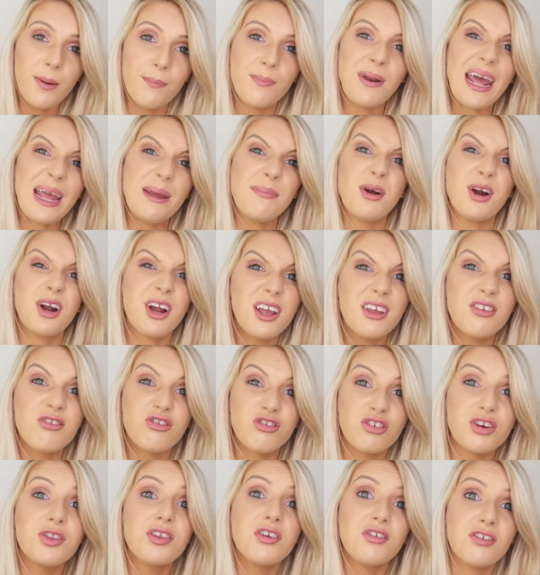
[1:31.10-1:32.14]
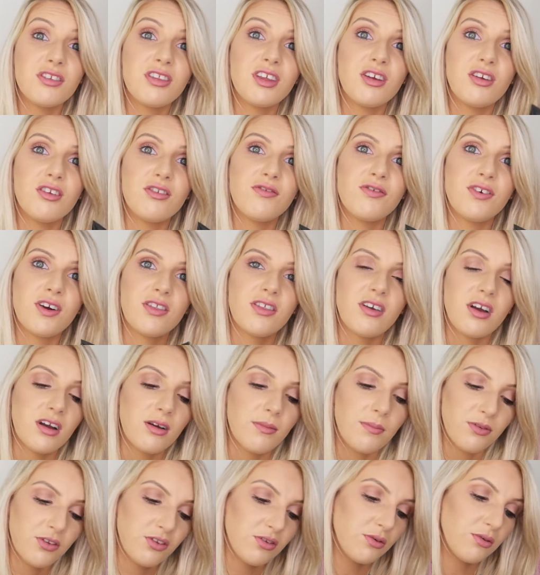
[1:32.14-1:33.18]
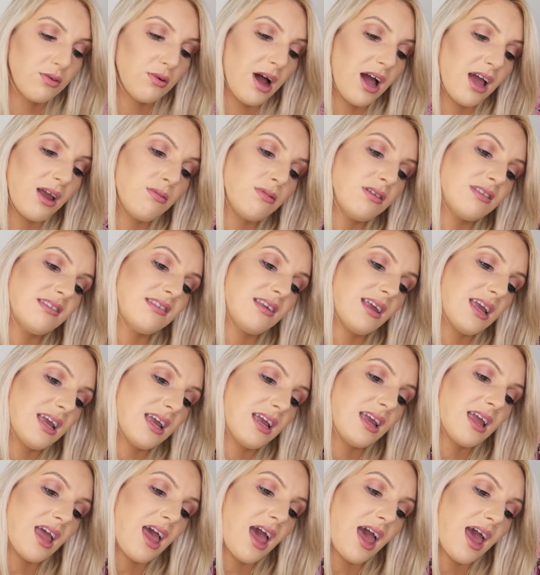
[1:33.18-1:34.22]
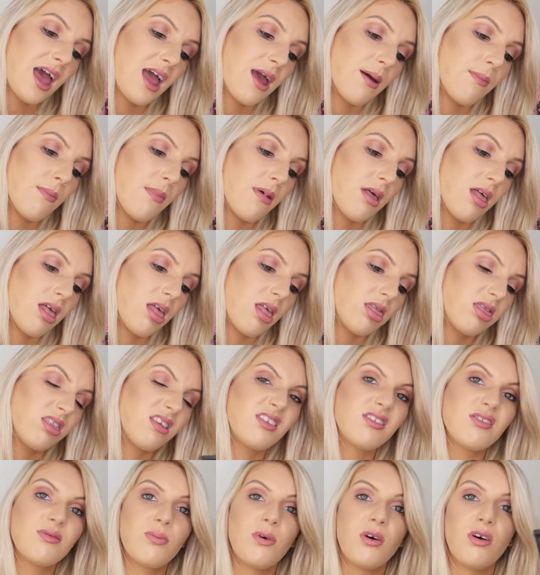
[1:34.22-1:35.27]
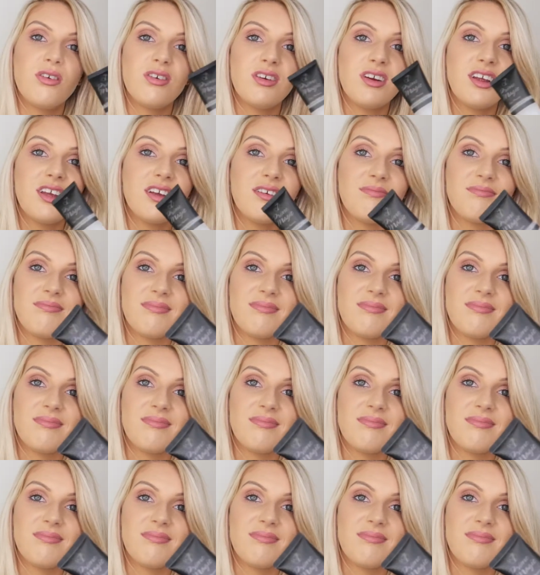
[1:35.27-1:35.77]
primer is really good for that. So I would say this one